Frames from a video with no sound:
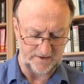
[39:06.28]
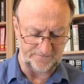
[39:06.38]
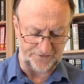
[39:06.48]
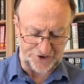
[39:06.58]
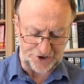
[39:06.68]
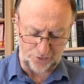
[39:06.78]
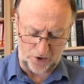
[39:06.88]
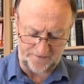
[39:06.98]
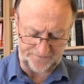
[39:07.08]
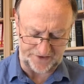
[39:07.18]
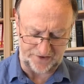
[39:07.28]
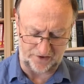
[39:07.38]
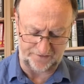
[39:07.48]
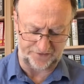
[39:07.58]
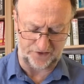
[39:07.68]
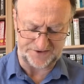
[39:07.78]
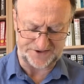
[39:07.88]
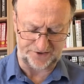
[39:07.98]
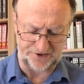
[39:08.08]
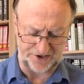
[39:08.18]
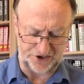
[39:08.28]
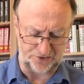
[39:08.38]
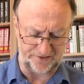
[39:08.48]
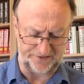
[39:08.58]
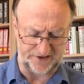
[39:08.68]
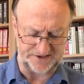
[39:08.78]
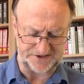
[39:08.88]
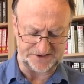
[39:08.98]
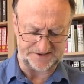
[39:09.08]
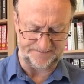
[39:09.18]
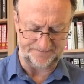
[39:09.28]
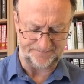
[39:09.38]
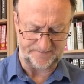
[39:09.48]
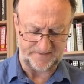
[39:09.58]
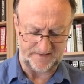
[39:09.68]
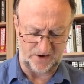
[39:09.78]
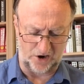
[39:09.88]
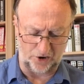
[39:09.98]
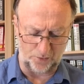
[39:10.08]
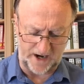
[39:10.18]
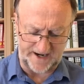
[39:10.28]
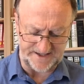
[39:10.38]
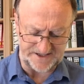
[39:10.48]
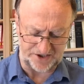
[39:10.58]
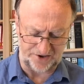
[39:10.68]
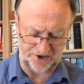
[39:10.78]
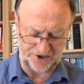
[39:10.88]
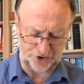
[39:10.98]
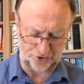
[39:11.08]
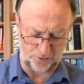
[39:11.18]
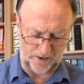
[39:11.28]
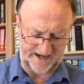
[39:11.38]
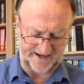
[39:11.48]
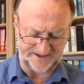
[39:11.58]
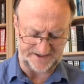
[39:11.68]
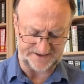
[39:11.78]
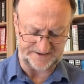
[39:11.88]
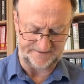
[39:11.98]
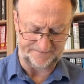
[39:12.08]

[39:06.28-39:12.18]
For too often our thoughts are not your thoughts, our ways are not your ways.